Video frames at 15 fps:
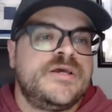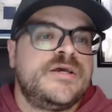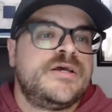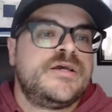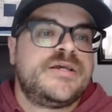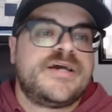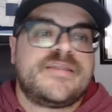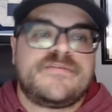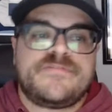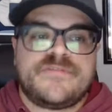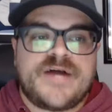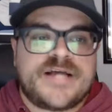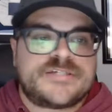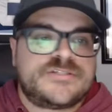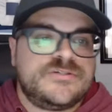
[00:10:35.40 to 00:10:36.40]
You got the
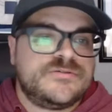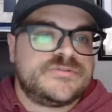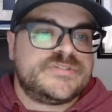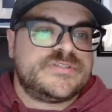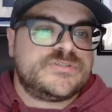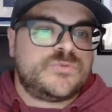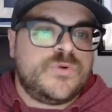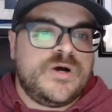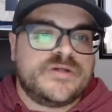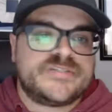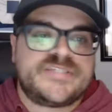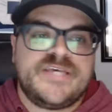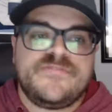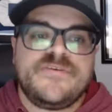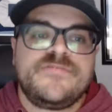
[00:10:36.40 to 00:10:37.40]
flash deals as well.
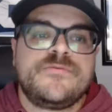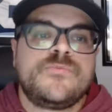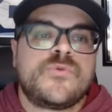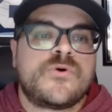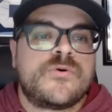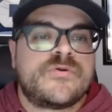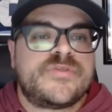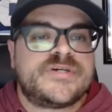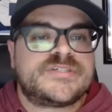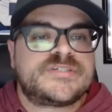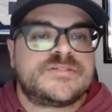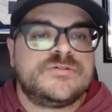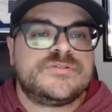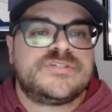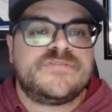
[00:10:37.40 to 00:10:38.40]
Save even more with
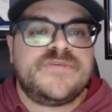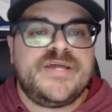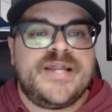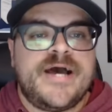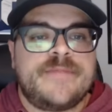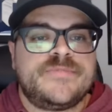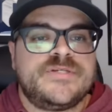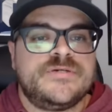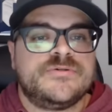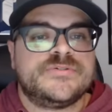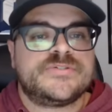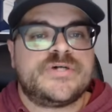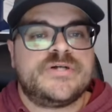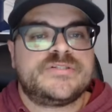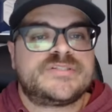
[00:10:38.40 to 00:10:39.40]
exclusive in-app deals
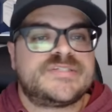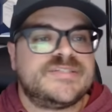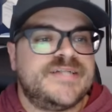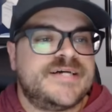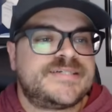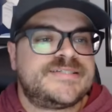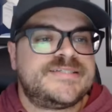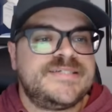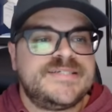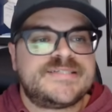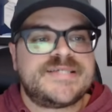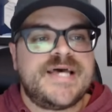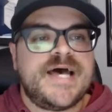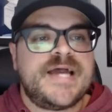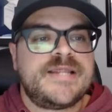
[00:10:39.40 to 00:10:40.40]
on select seats
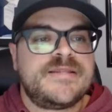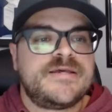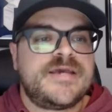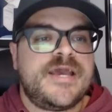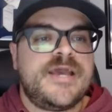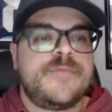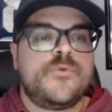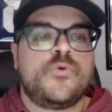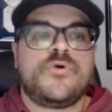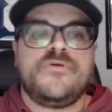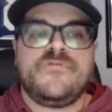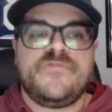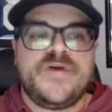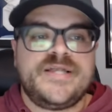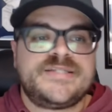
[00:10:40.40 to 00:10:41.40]
ahead of the game or
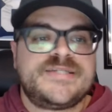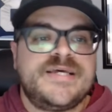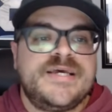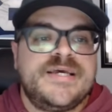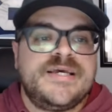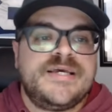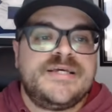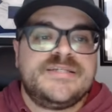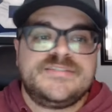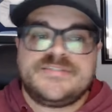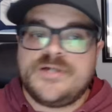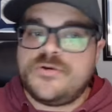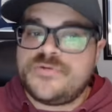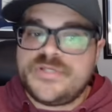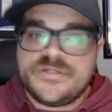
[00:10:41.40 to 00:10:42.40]
event.
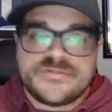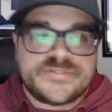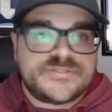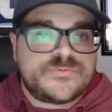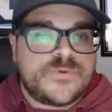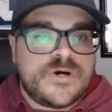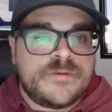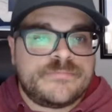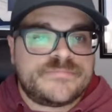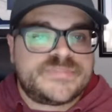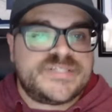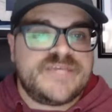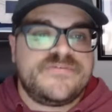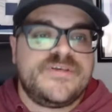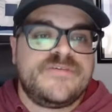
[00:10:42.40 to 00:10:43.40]
Zone deals as well.
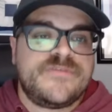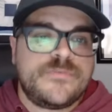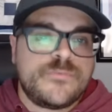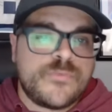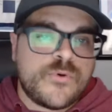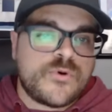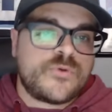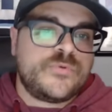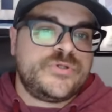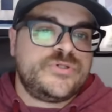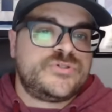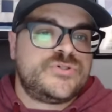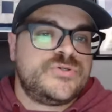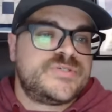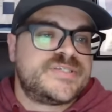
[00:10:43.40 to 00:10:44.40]
Save even more when you
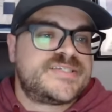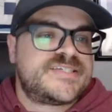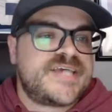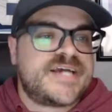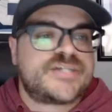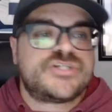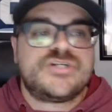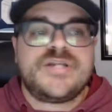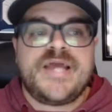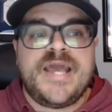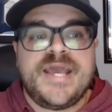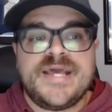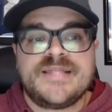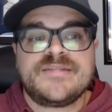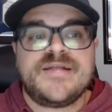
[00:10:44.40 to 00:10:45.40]
choose a section
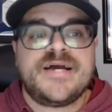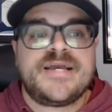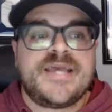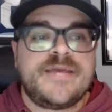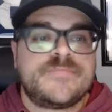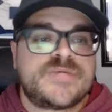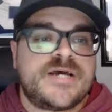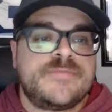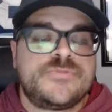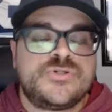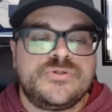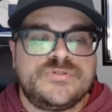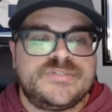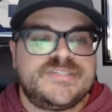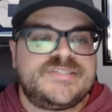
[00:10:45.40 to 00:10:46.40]
and let Game Time
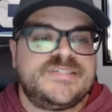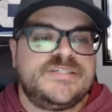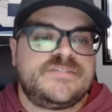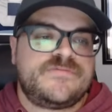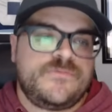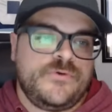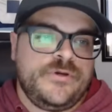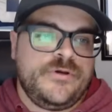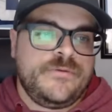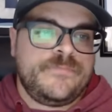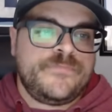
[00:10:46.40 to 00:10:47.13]
choose the seats for you.